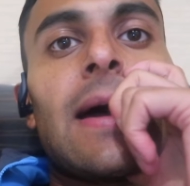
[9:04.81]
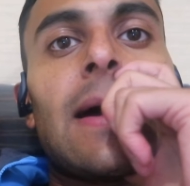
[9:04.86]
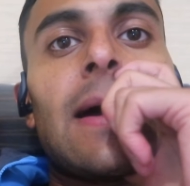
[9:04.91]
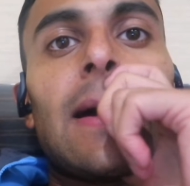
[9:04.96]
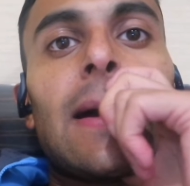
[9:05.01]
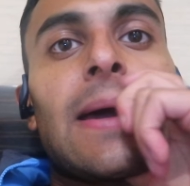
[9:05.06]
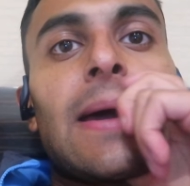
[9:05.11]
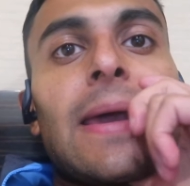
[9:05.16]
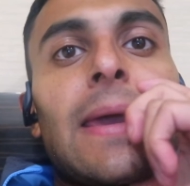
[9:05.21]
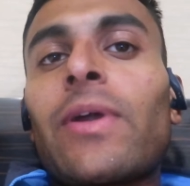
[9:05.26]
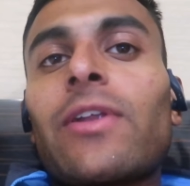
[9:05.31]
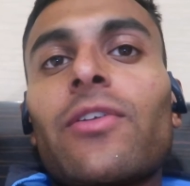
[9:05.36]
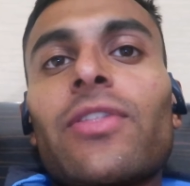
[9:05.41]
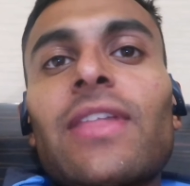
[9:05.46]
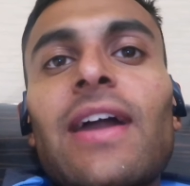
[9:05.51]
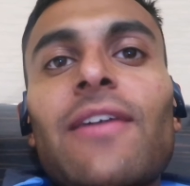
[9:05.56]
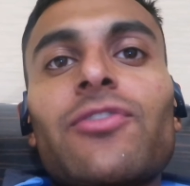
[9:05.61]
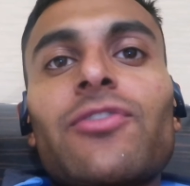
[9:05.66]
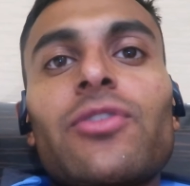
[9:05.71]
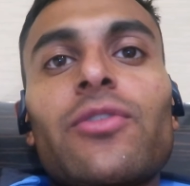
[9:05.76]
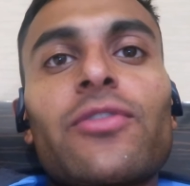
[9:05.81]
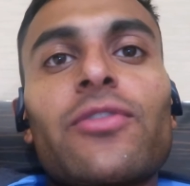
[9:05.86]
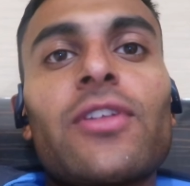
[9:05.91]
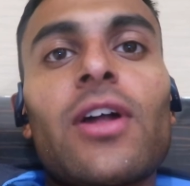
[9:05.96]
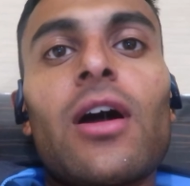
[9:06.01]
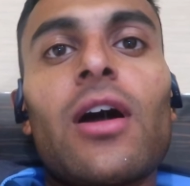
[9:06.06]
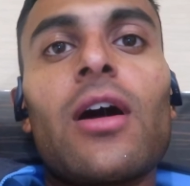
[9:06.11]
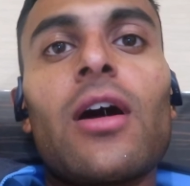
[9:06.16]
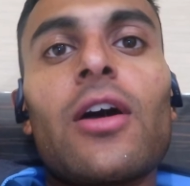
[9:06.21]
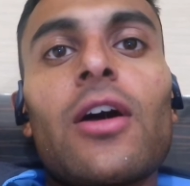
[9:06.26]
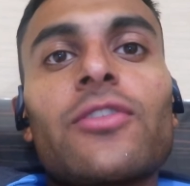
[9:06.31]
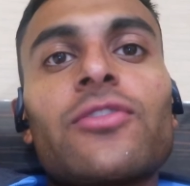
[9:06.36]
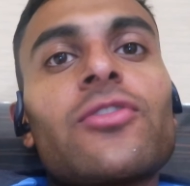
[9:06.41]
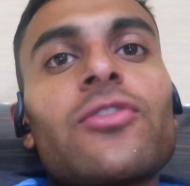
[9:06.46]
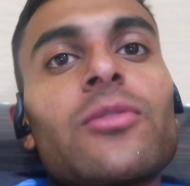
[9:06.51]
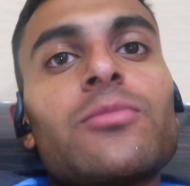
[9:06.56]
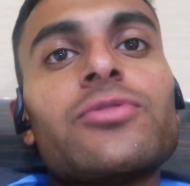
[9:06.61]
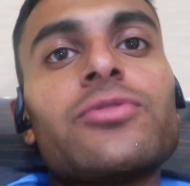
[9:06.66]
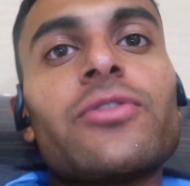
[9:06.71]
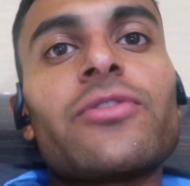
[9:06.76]
I went on the Avenue of Stars,
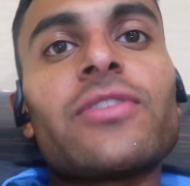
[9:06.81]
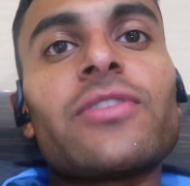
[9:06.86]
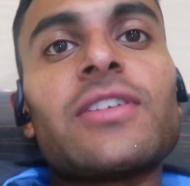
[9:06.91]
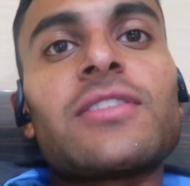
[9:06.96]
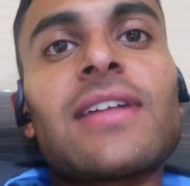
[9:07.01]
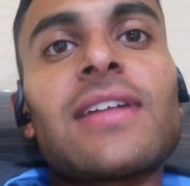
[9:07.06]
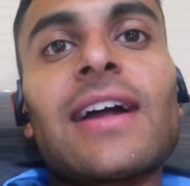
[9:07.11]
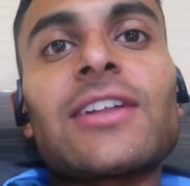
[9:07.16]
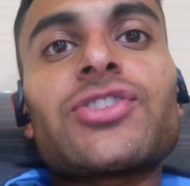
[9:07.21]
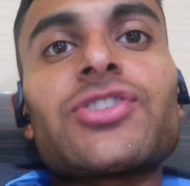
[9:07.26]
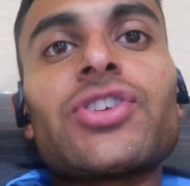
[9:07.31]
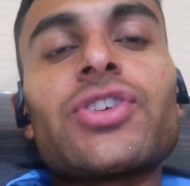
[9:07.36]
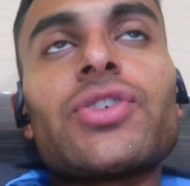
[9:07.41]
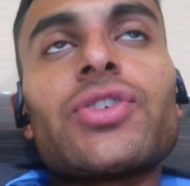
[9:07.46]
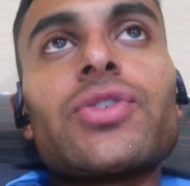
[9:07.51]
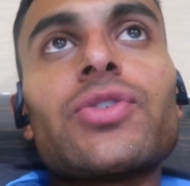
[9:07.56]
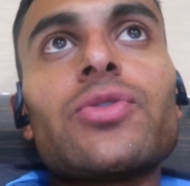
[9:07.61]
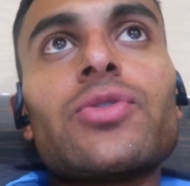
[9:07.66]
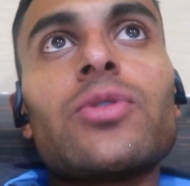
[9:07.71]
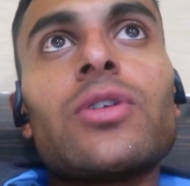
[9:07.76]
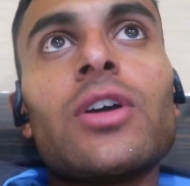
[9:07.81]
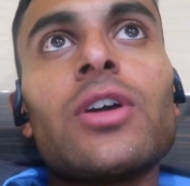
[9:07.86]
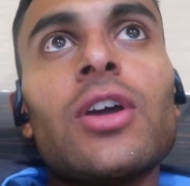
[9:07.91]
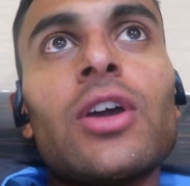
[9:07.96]
saw the Bruce Lee statue,